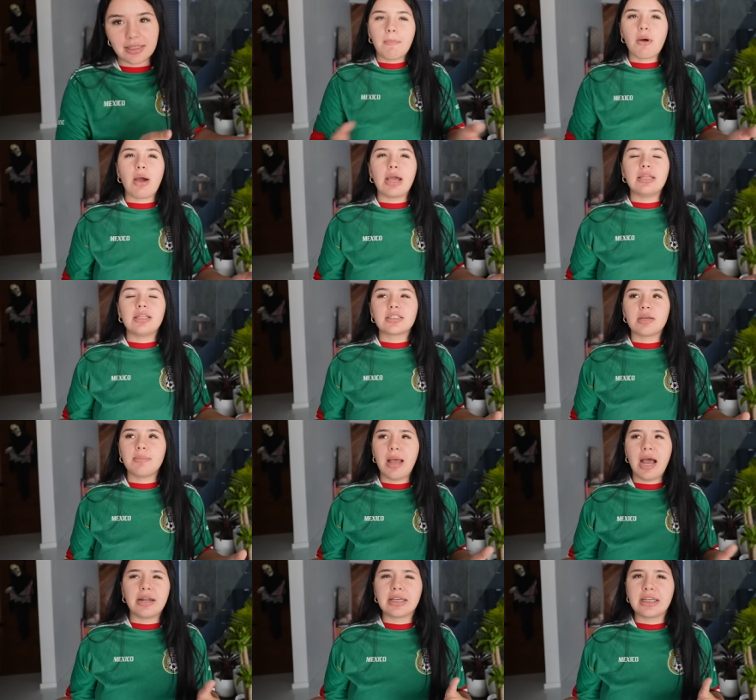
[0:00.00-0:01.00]
Bro, I looked up
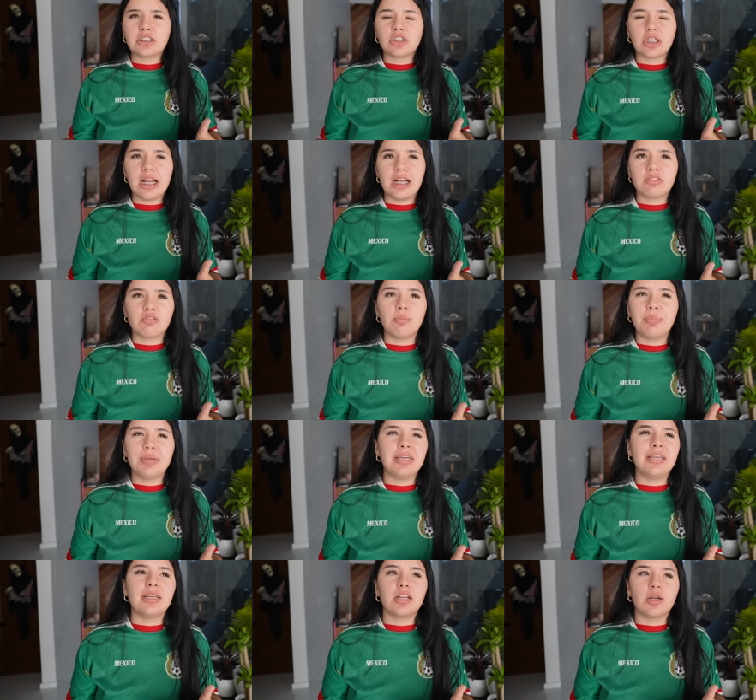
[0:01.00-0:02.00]
how to get your cats from
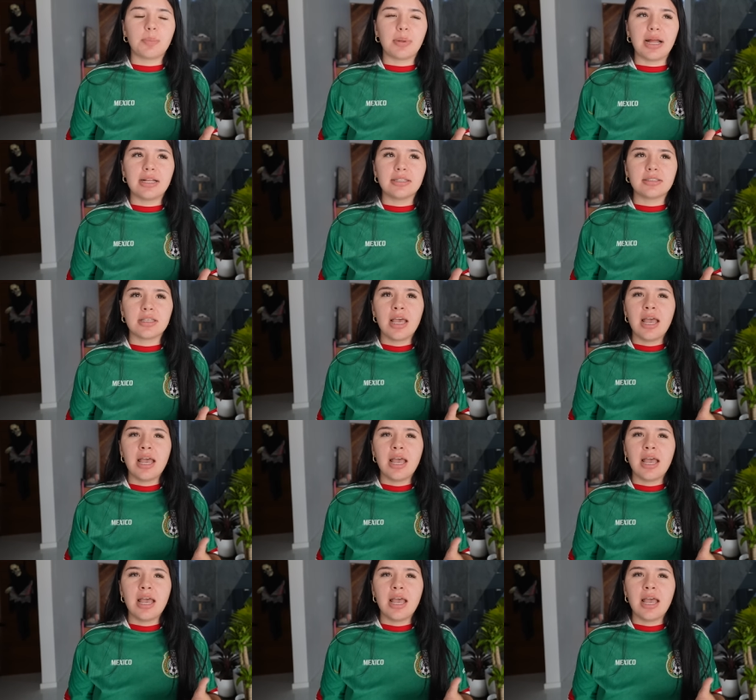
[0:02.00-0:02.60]
peeing in your plants